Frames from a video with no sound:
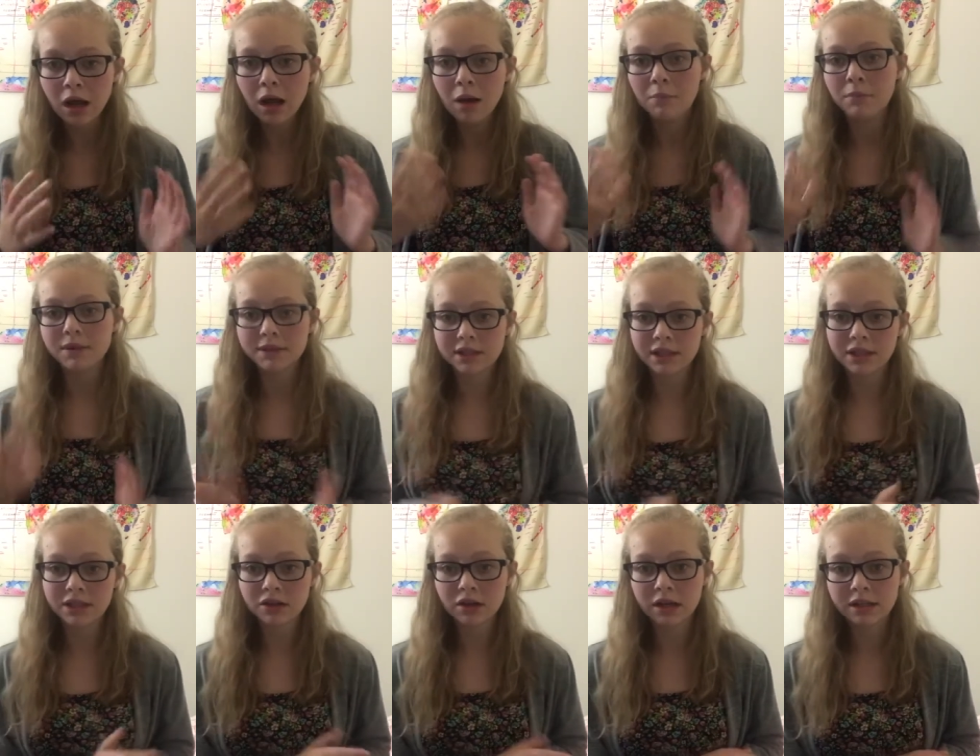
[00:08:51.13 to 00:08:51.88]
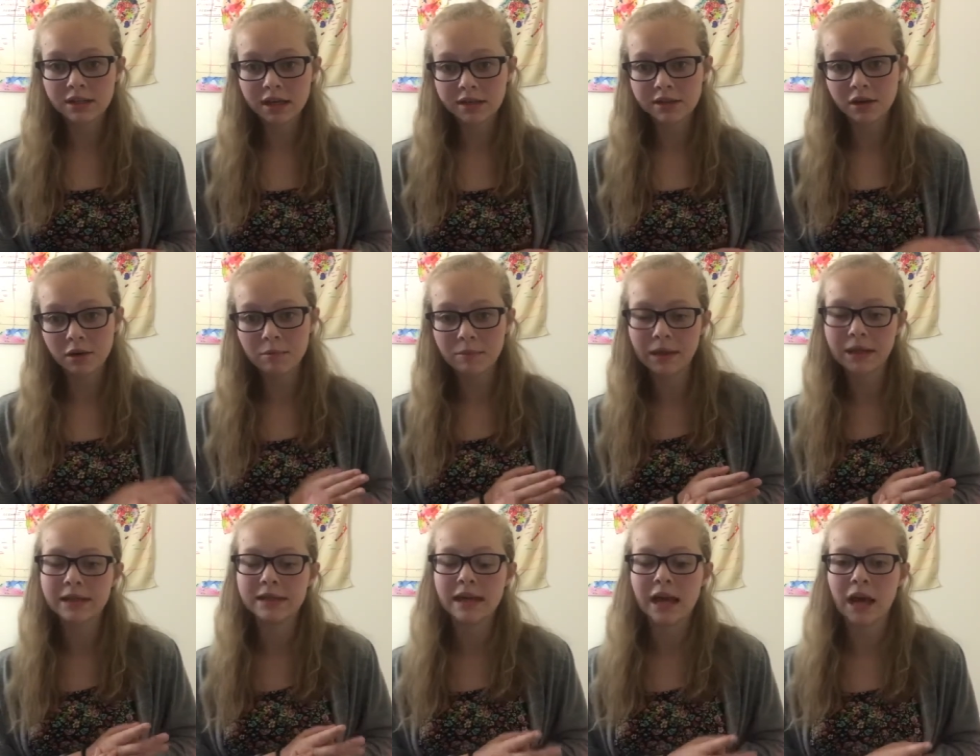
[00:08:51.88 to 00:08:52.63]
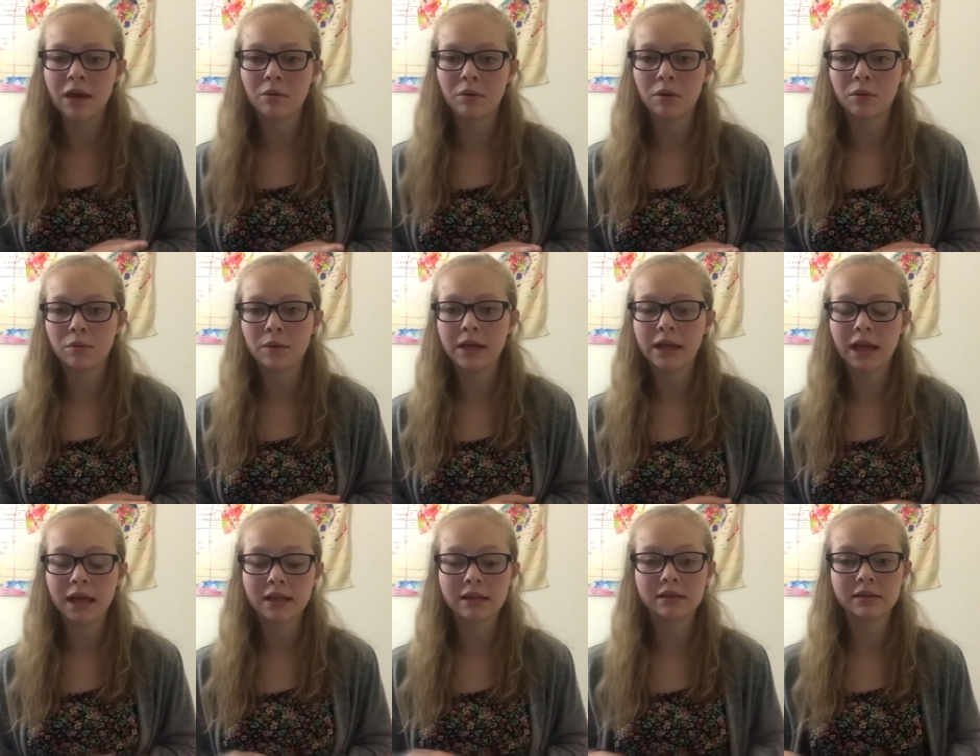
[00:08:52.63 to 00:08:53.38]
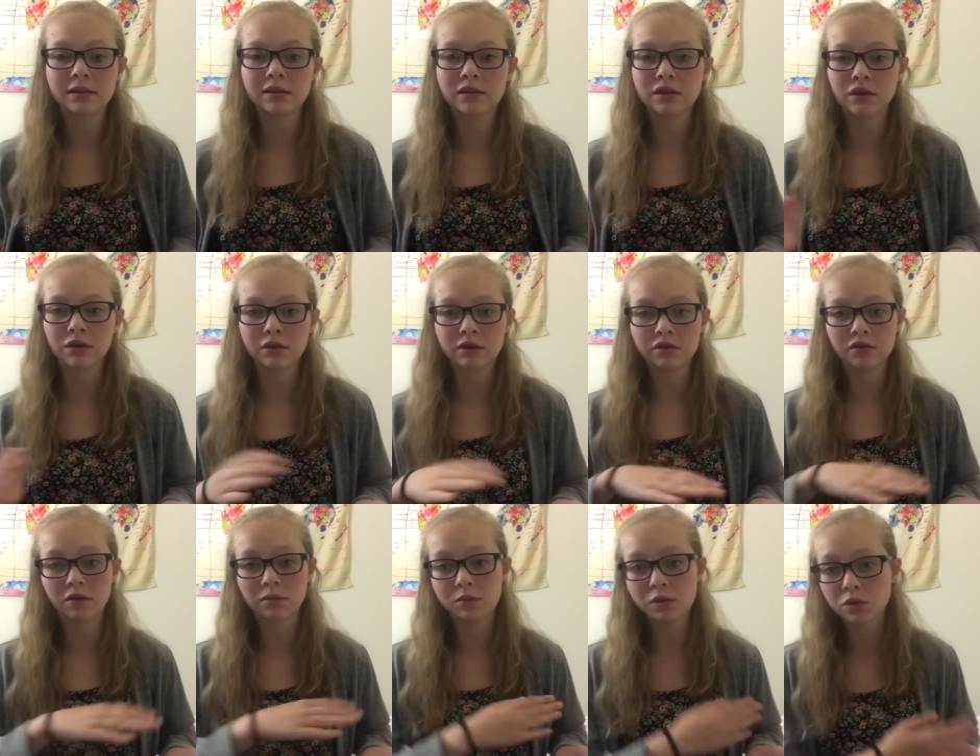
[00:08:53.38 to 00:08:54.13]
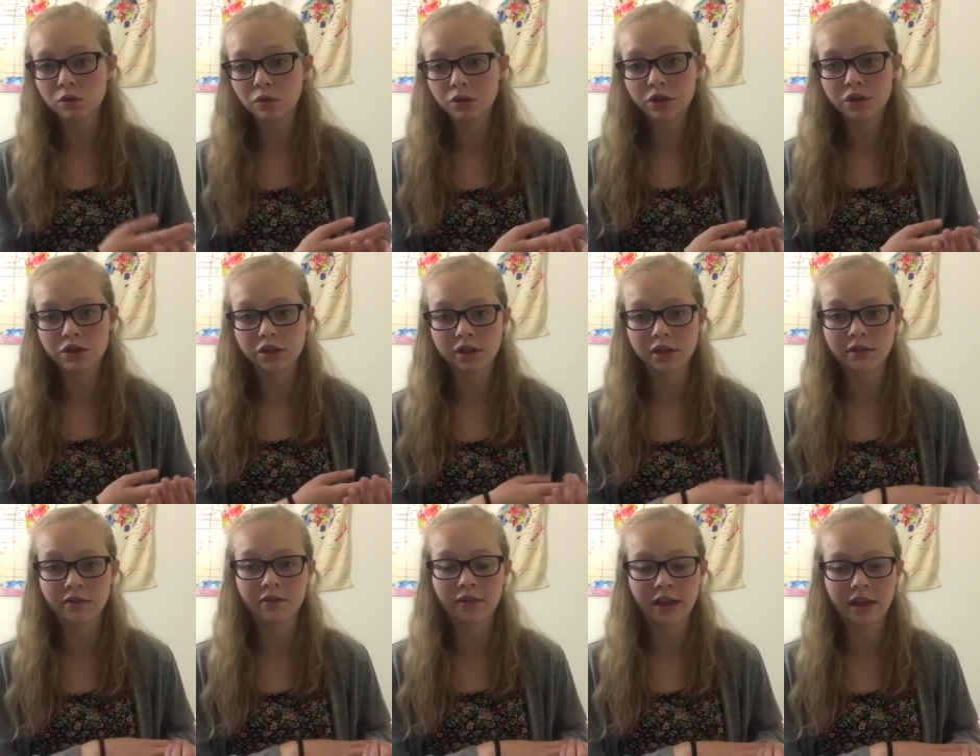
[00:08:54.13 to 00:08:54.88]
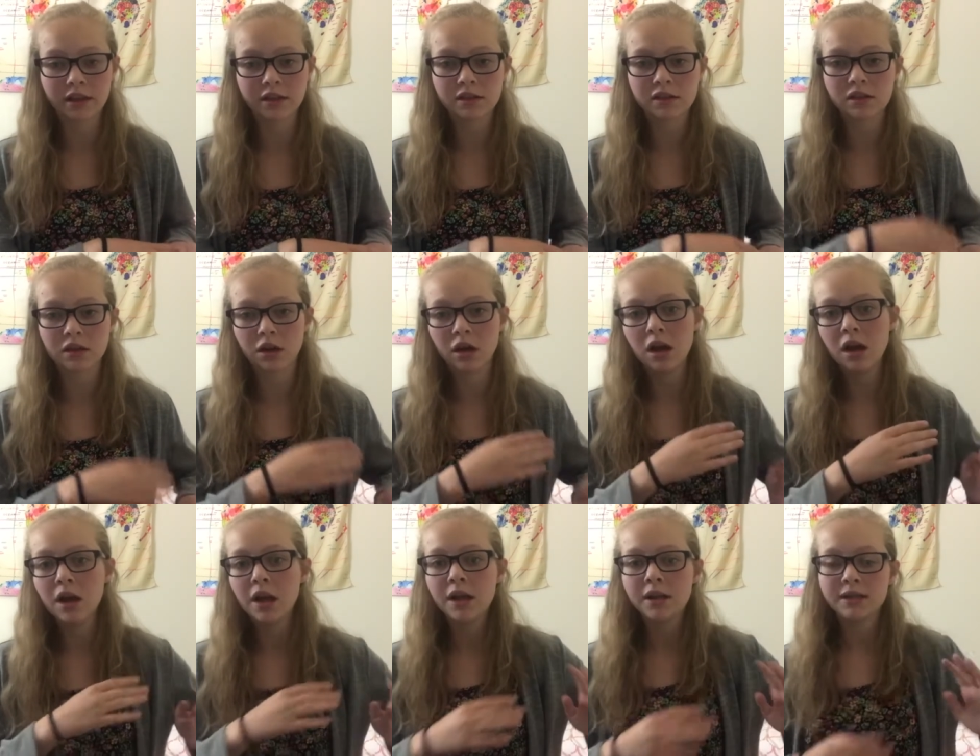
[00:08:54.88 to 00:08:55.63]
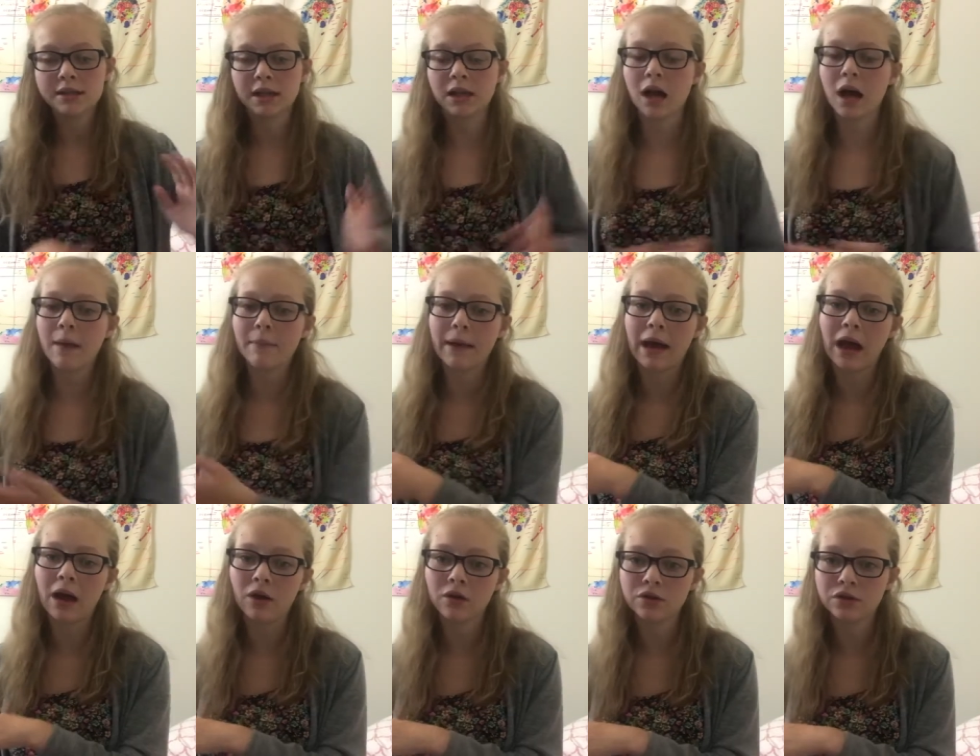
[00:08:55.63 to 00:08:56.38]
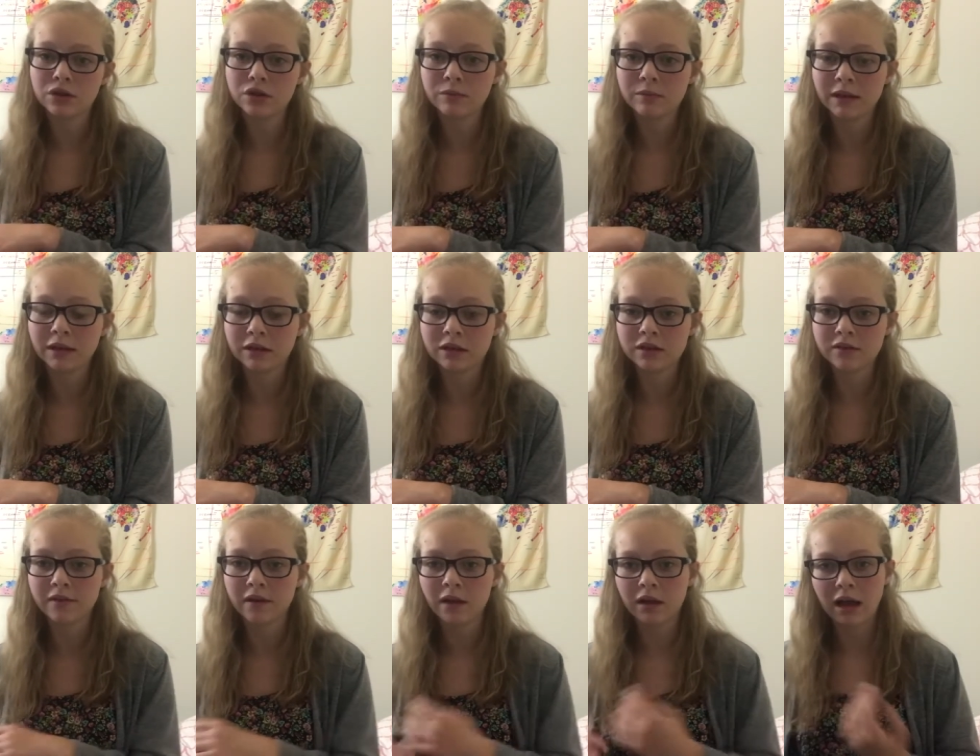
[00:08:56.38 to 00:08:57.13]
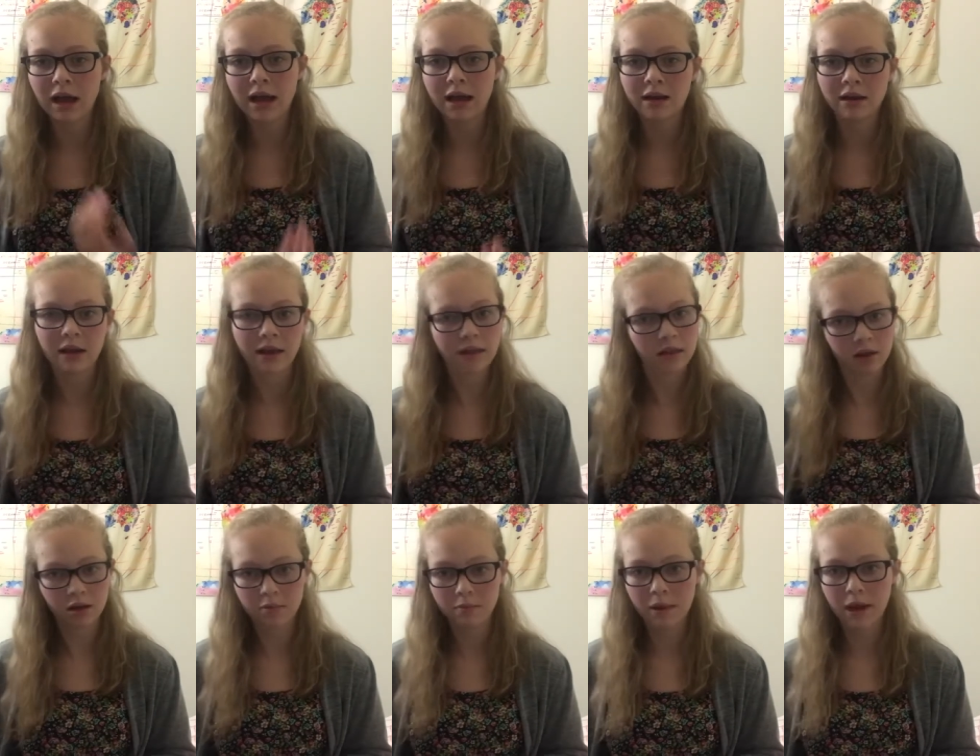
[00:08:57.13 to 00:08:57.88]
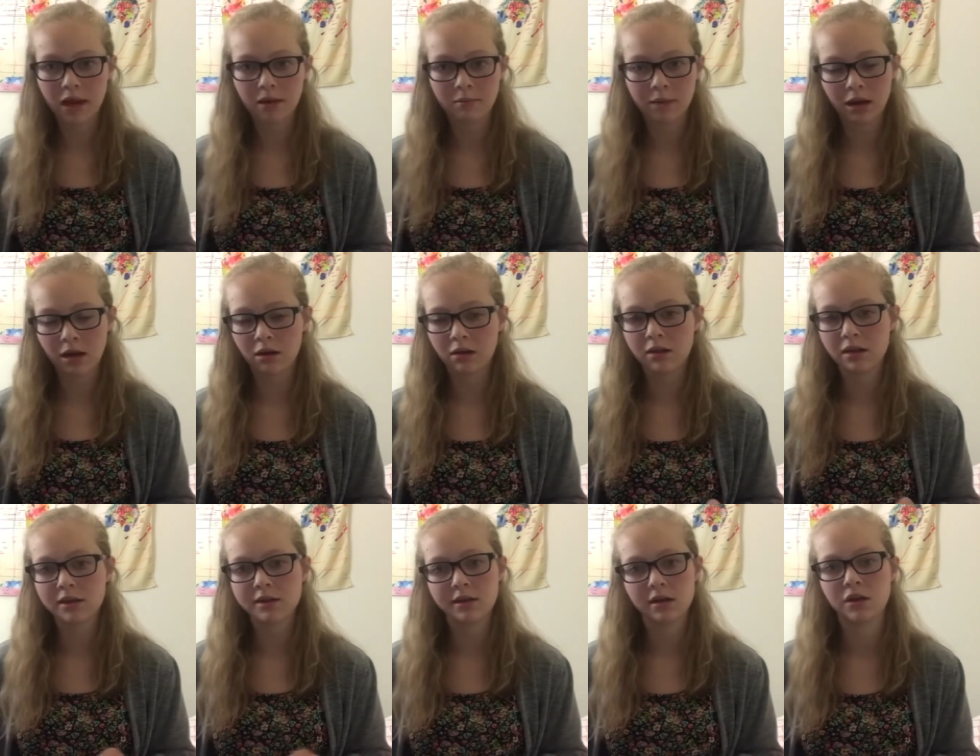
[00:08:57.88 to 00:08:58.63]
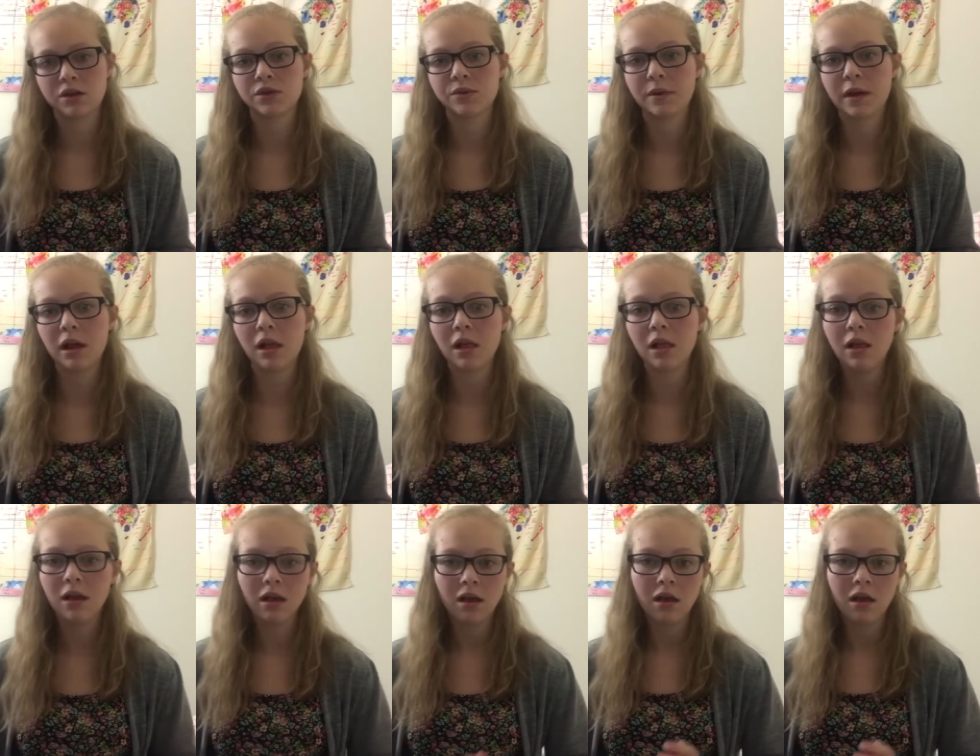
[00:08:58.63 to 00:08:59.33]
But Teacher Ed Days are a big day where we get students from School District of Lancaster to come out to Millersville, and I think Penn Manor this year as well.